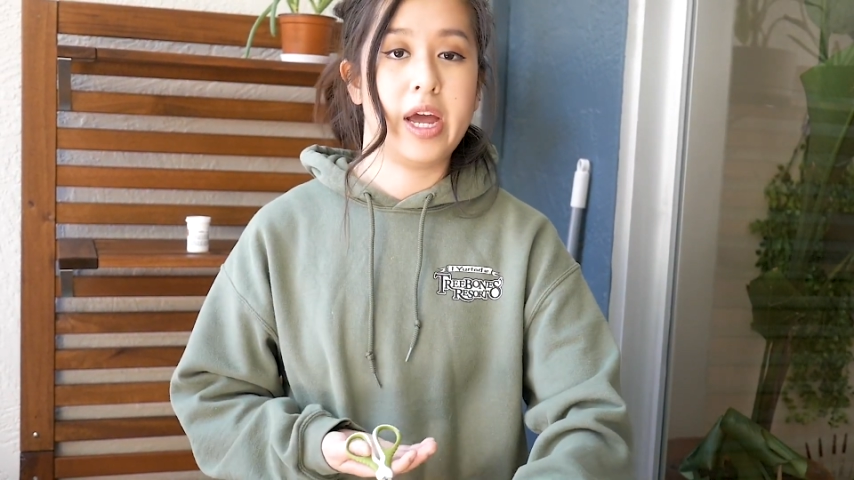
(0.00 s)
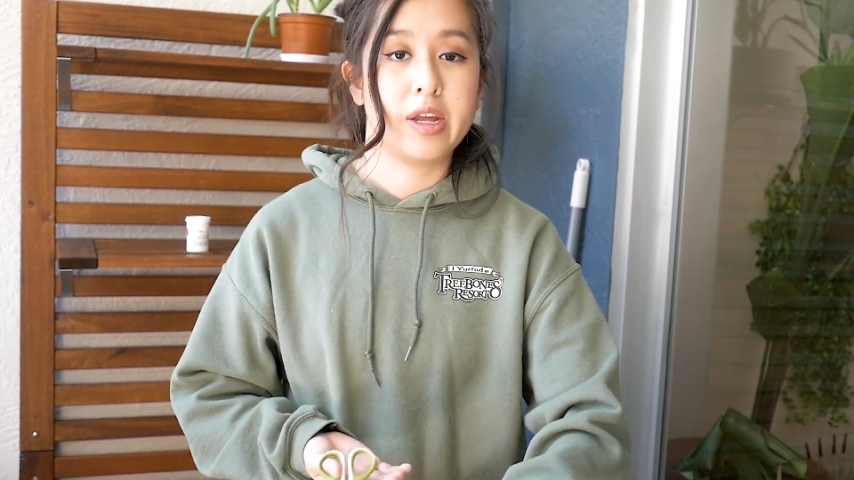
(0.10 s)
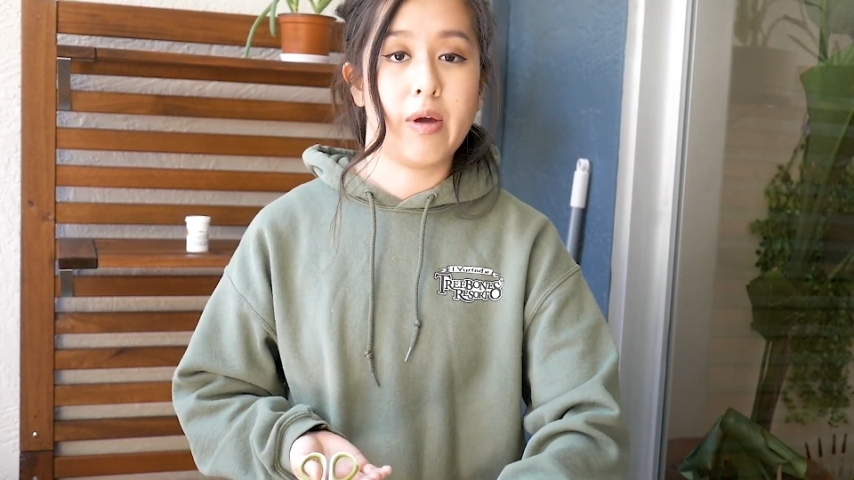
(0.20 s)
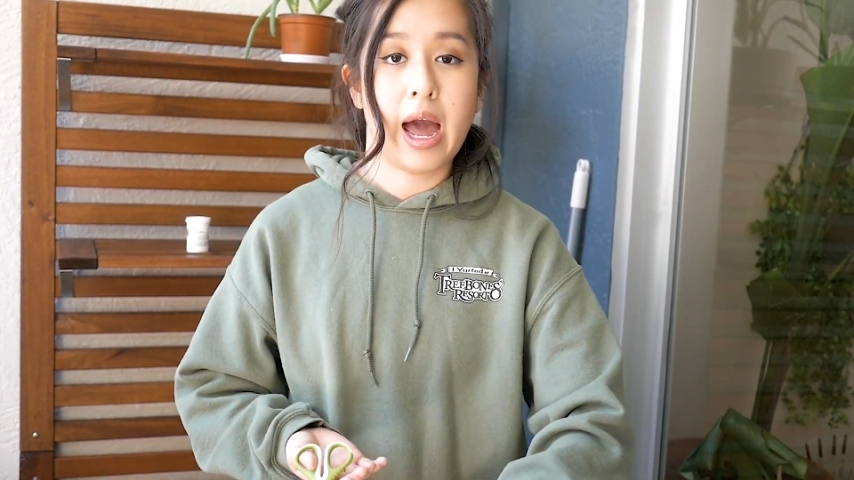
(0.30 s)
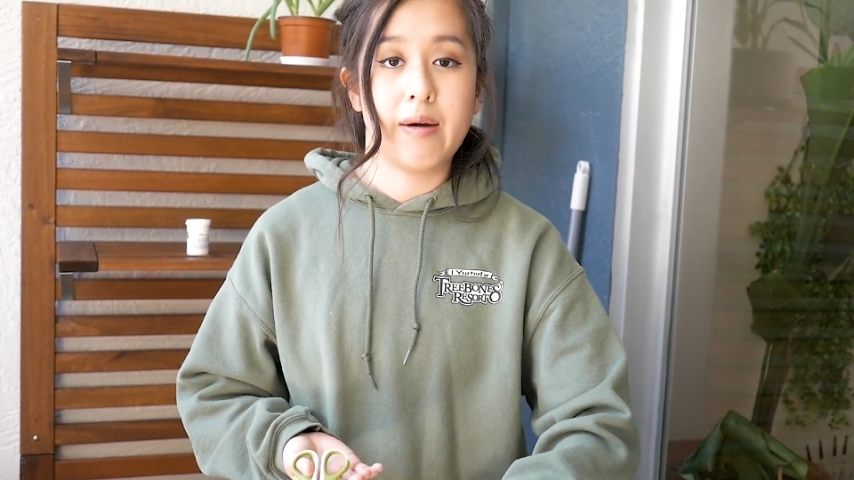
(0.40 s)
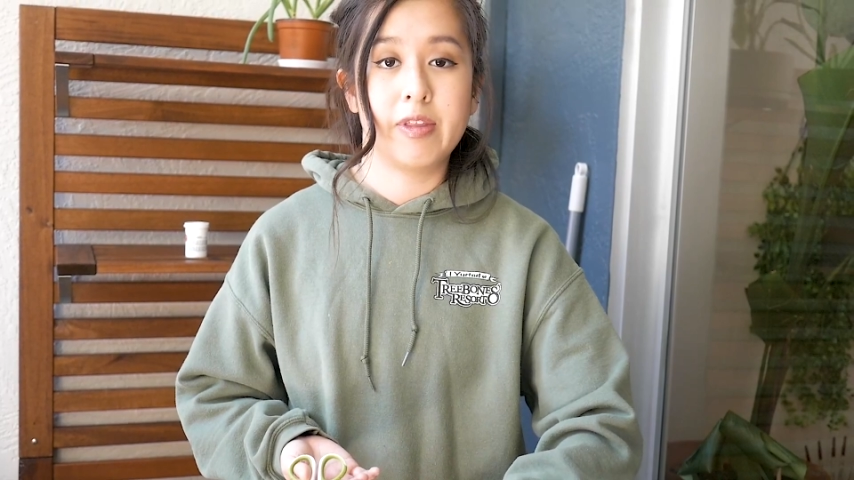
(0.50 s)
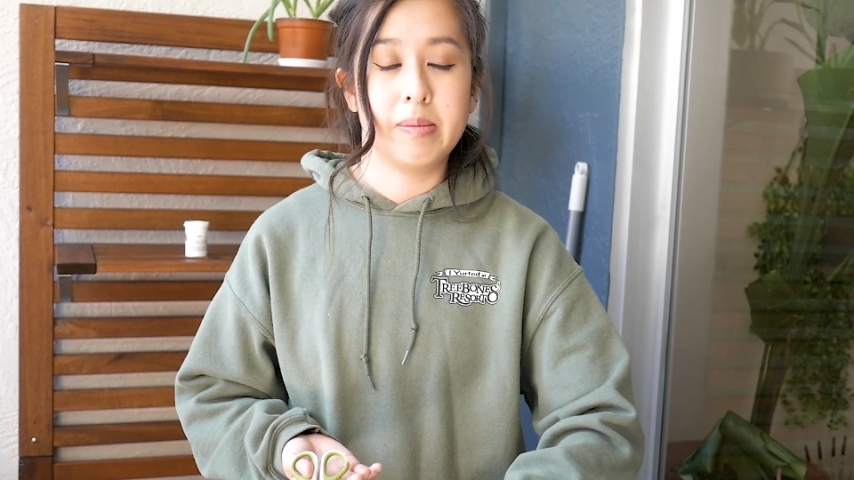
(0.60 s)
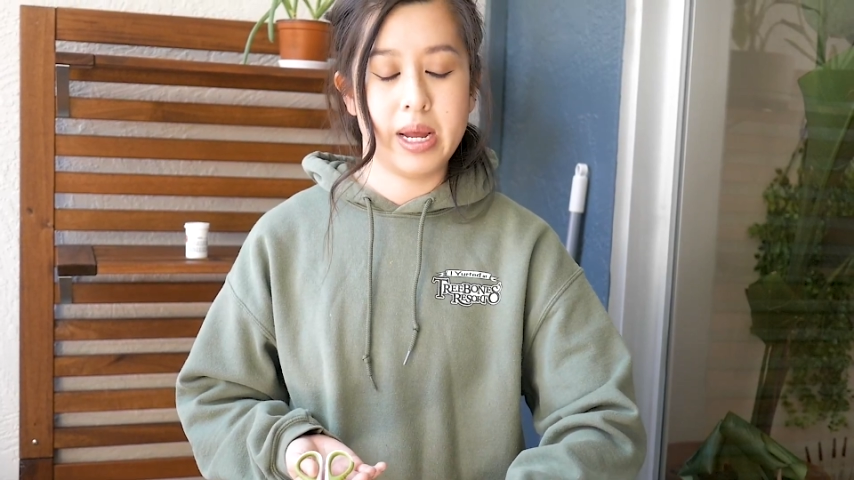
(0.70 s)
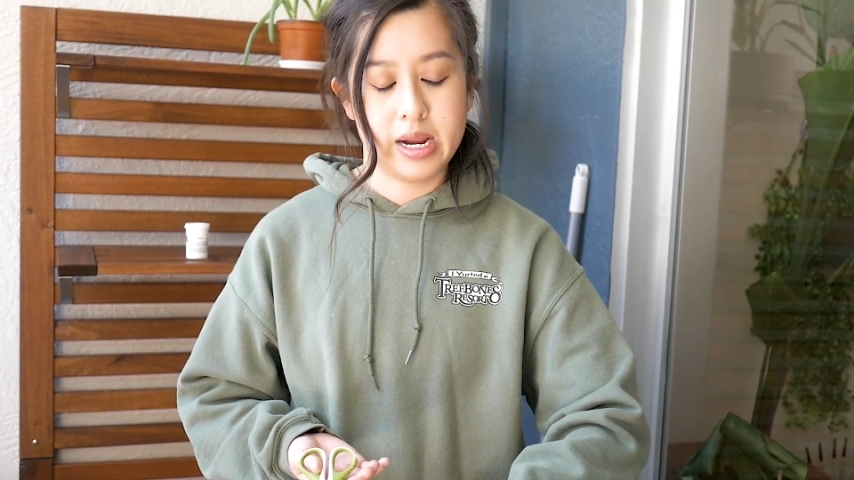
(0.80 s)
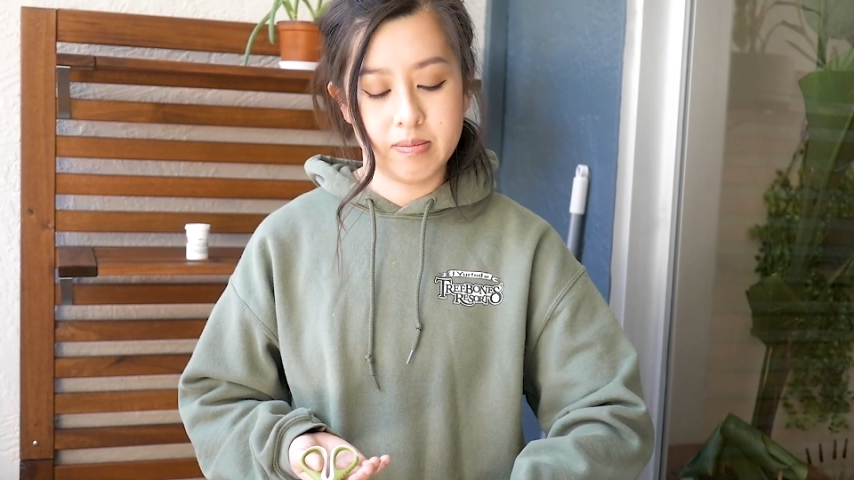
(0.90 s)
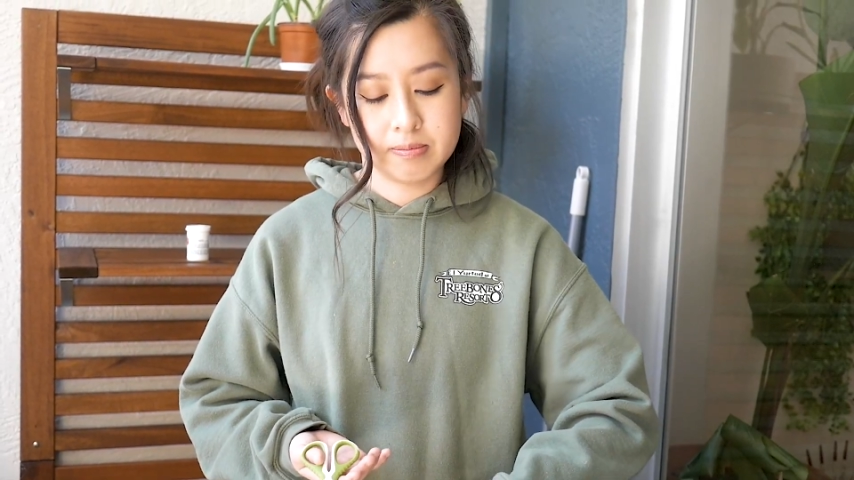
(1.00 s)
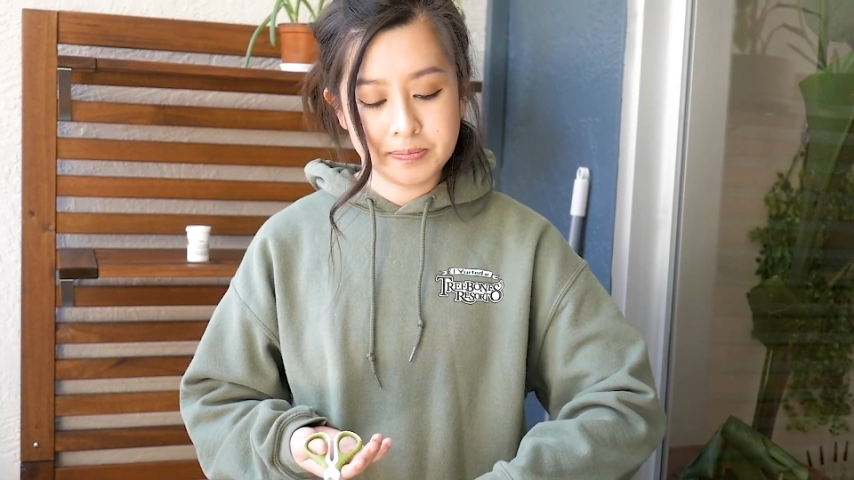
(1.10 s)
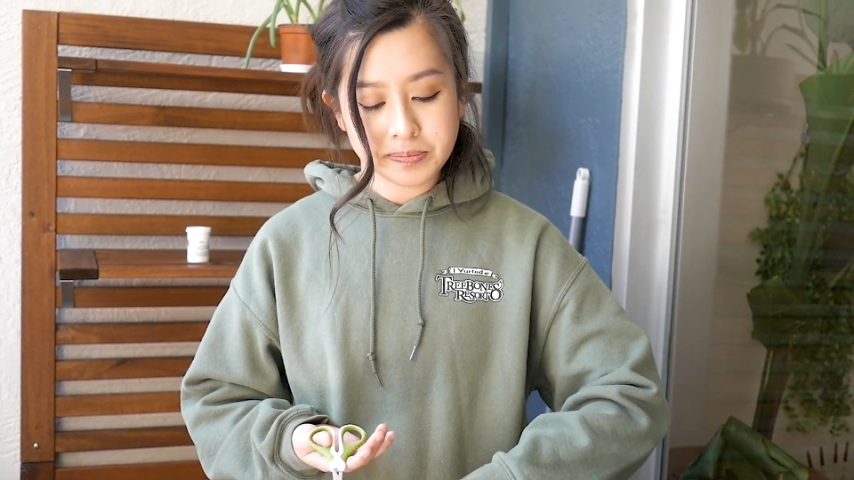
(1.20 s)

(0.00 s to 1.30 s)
that you have them in.